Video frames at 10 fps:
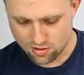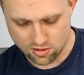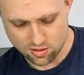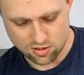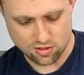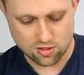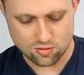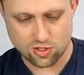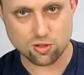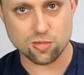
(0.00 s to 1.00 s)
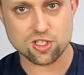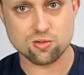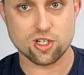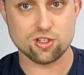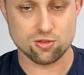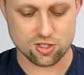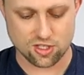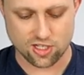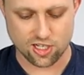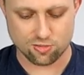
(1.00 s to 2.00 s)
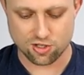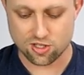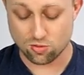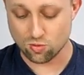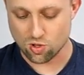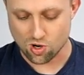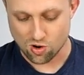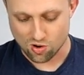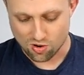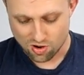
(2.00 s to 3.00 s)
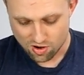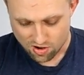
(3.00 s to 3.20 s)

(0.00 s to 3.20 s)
Uh, I don't know what the best way to do this on camera Whoa!